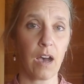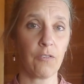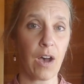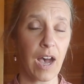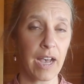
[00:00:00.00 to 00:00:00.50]

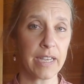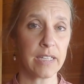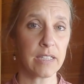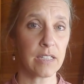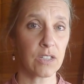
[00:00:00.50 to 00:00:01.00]
of
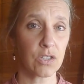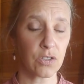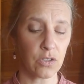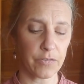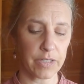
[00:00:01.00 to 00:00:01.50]
highest
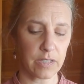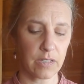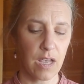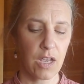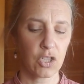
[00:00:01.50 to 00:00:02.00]
service